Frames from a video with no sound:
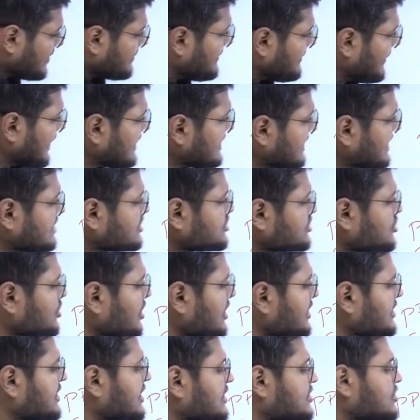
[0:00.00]
May
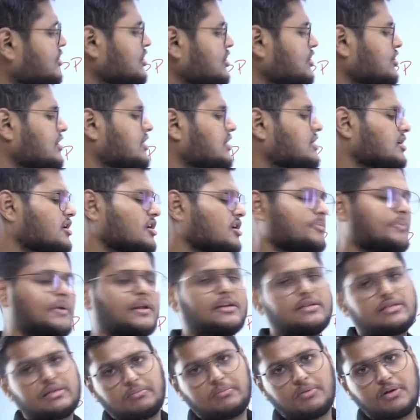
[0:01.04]
destroy deteriorated or
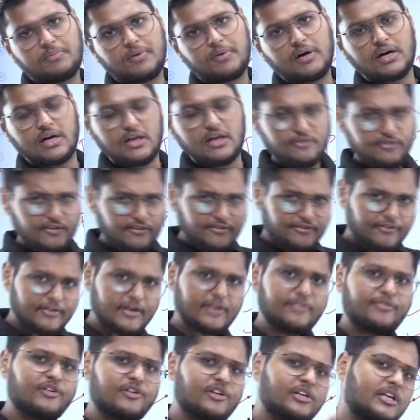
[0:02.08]
perishable product.
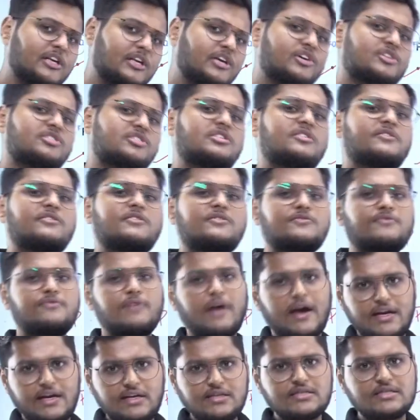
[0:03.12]
If he or she
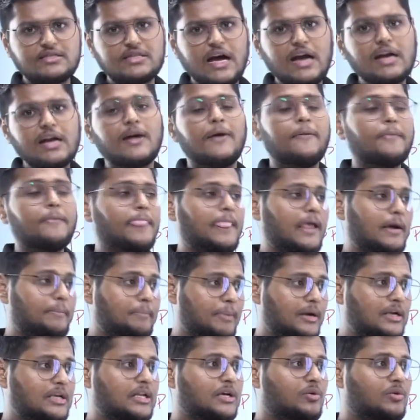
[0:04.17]
finds that a
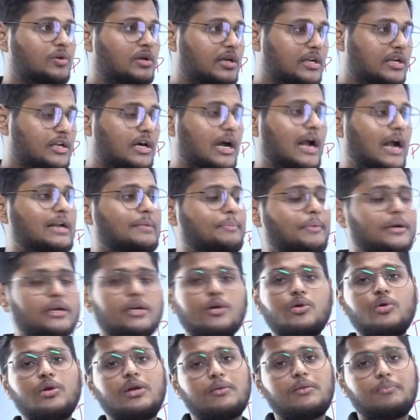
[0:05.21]
particular at a
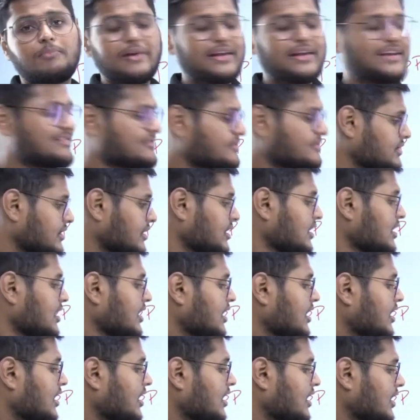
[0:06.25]
particular place the
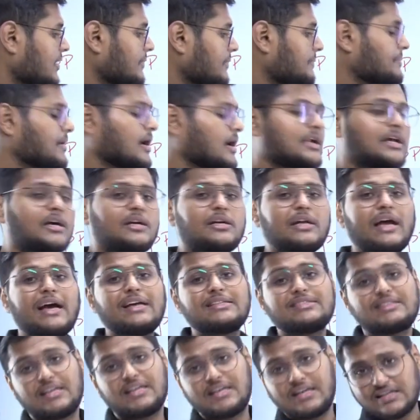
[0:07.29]
product
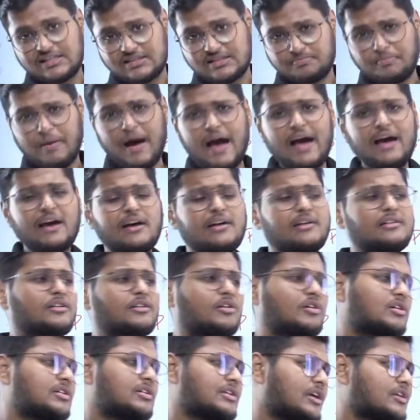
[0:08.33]
has expired
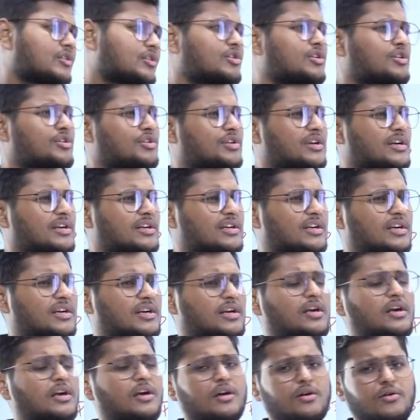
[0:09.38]
or
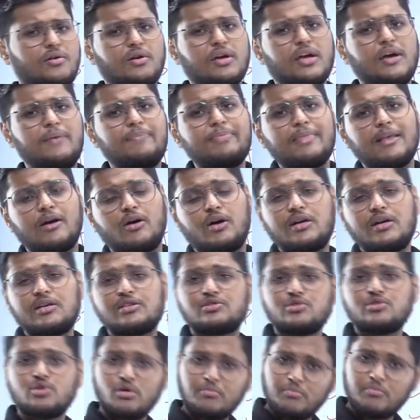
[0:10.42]
deteriorated, okay, or
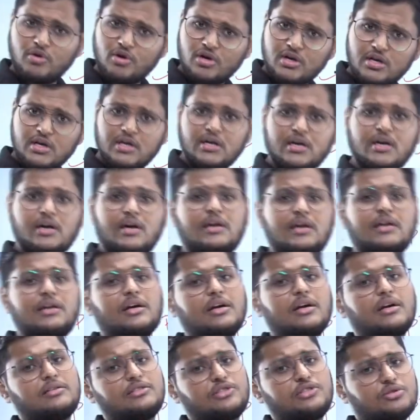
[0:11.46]
it's no more in
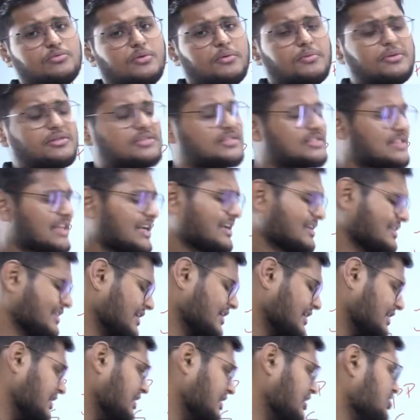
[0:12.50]
a consumable state,
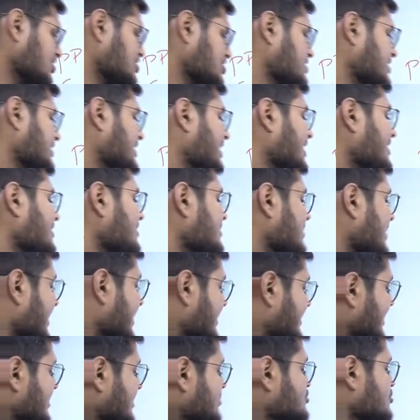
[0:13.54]
then he or she can
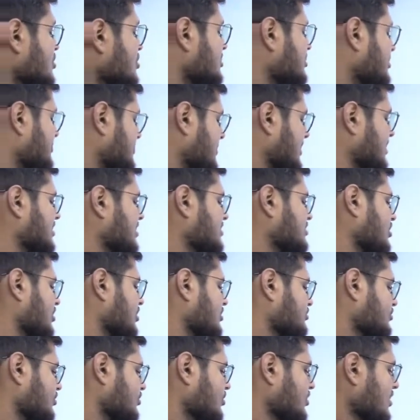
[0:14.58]
destroy the product
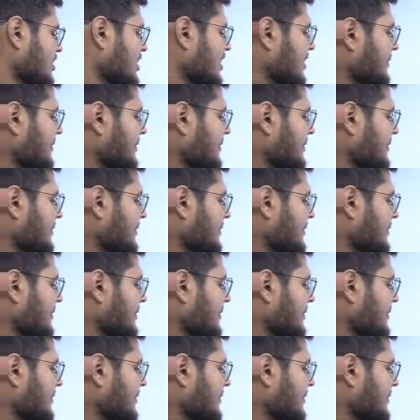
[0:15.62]
also.